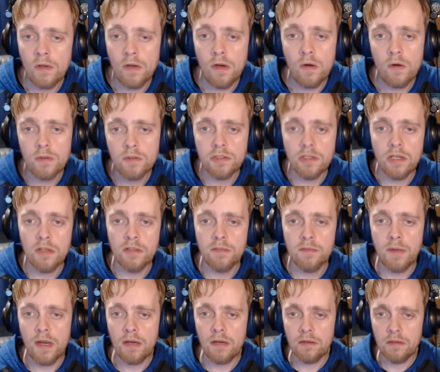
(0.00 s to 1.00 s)
Oh, Charlie's
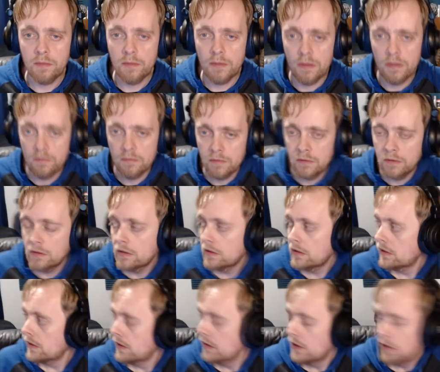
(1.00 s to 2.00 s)
back. Come here.
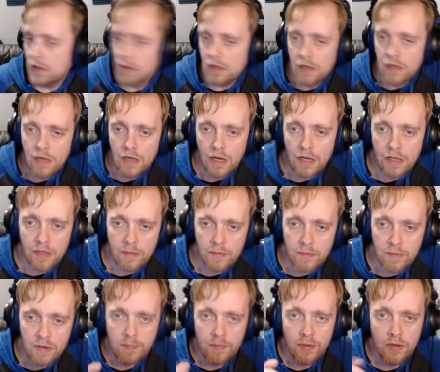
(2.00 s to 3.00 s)
And I'm going
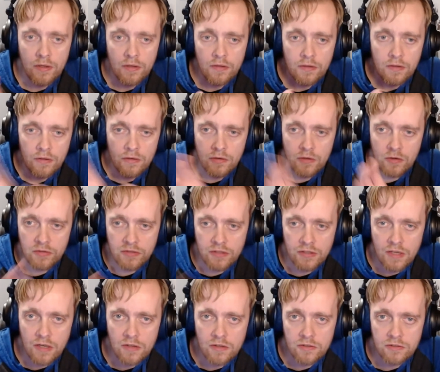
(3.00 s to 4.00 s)
to put those
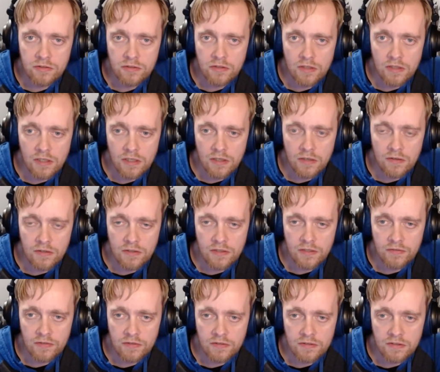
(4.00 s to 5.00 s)
together so you can hear the
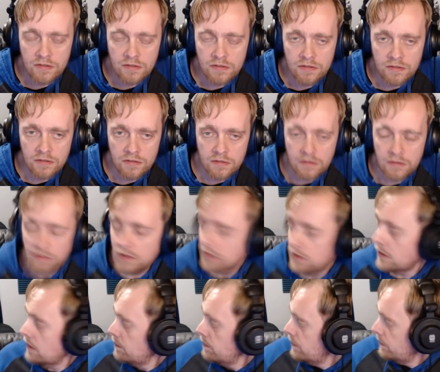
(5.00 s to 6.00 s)
differences.
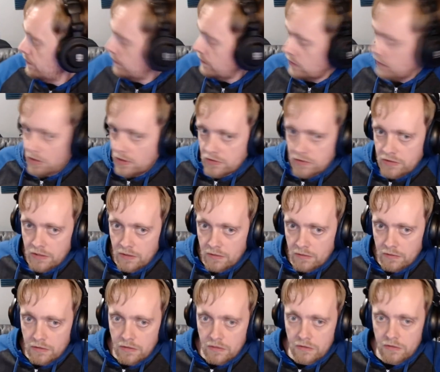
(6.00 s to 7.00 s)
Come, crouch down
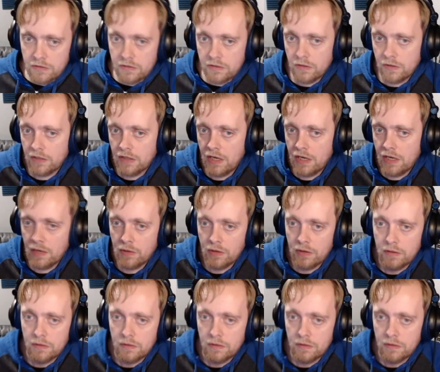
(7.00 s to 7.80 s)
because this is the only camera on.